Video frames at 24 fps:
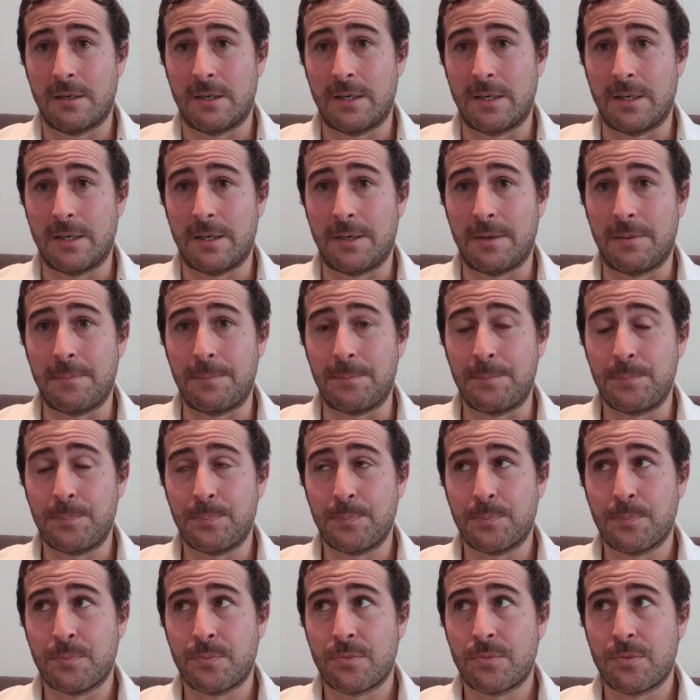um,
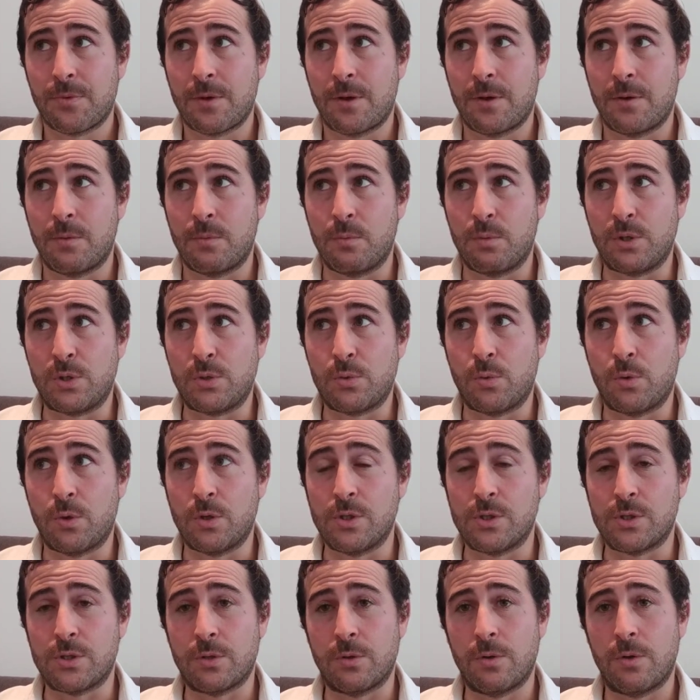which
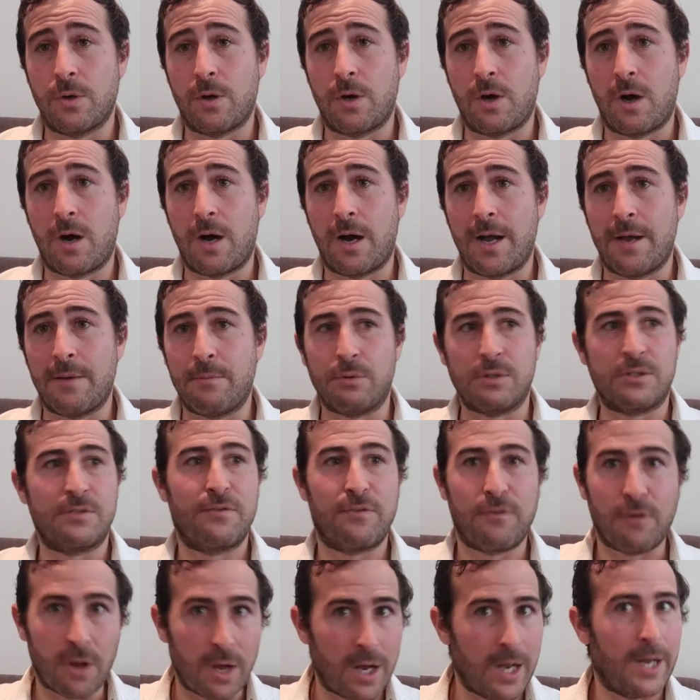was I was
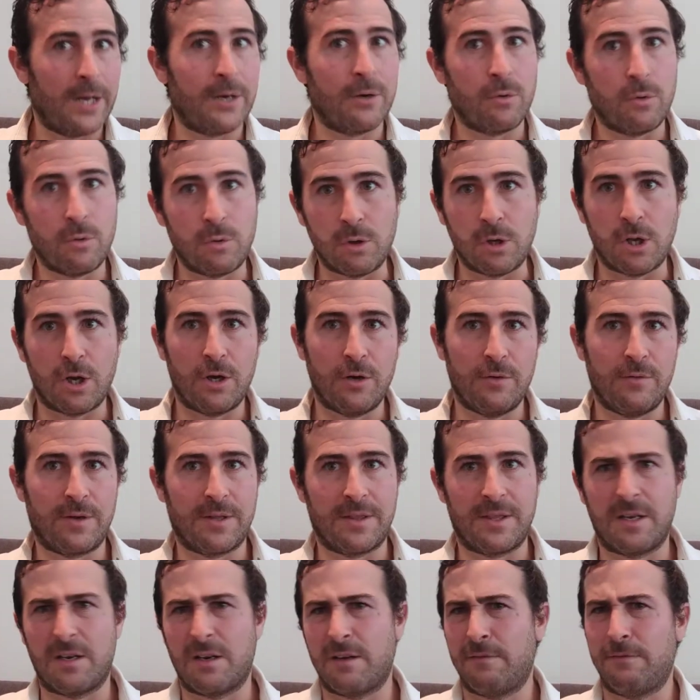flying all over. I
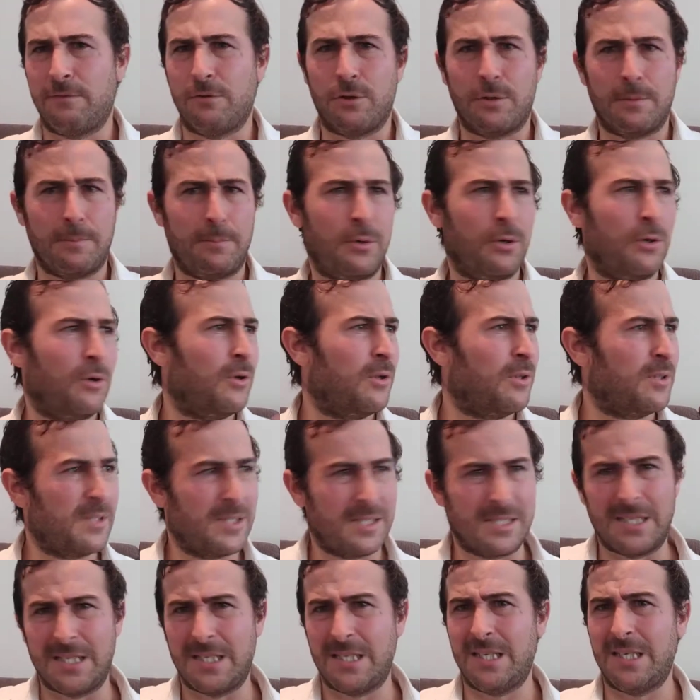think I flew to Perth,
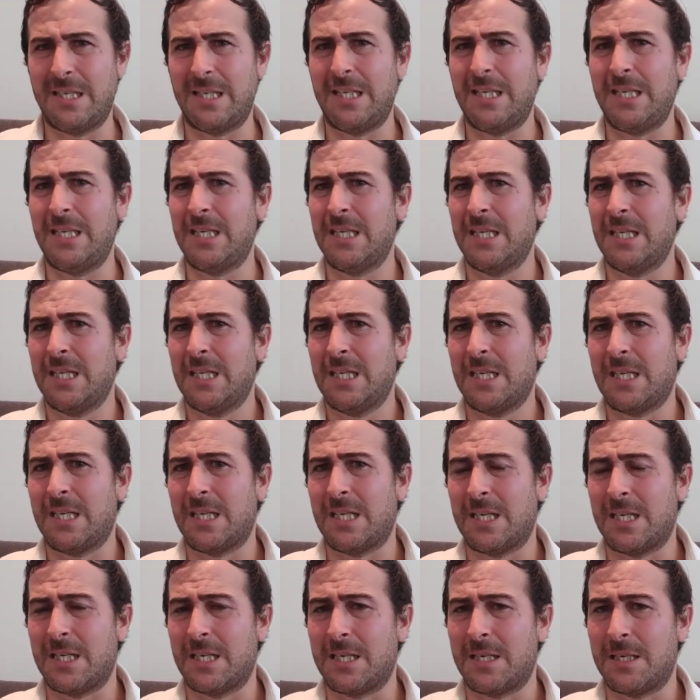Sydney,
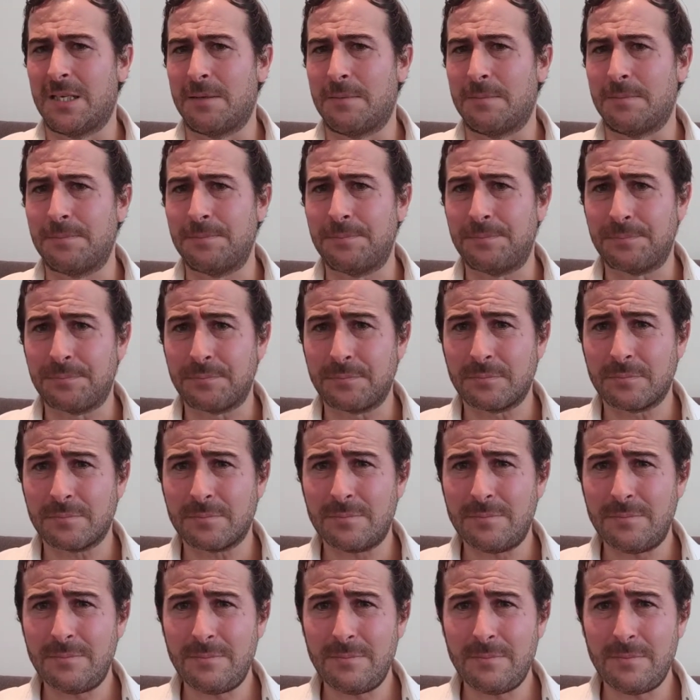um,
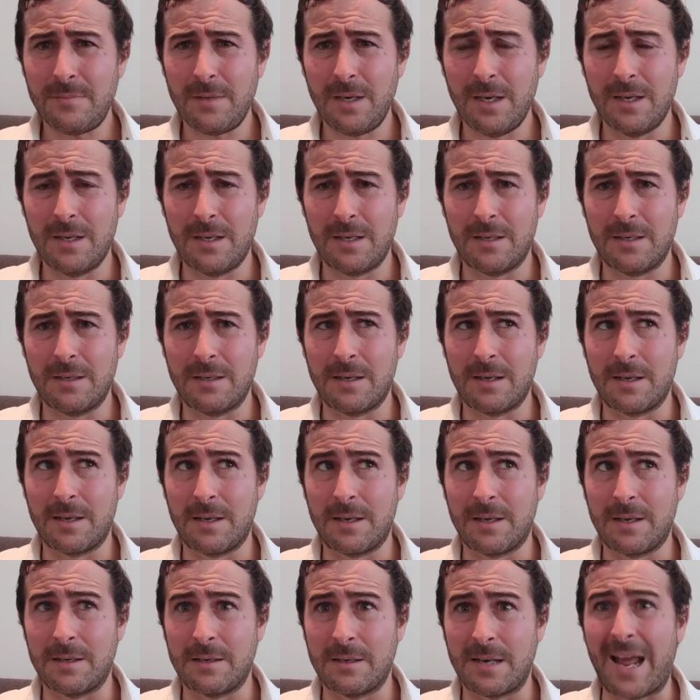
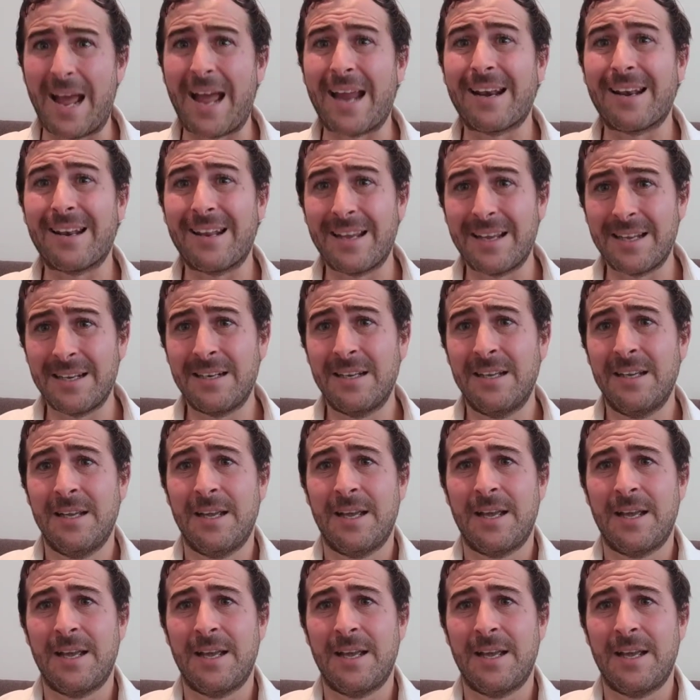and Adelaide.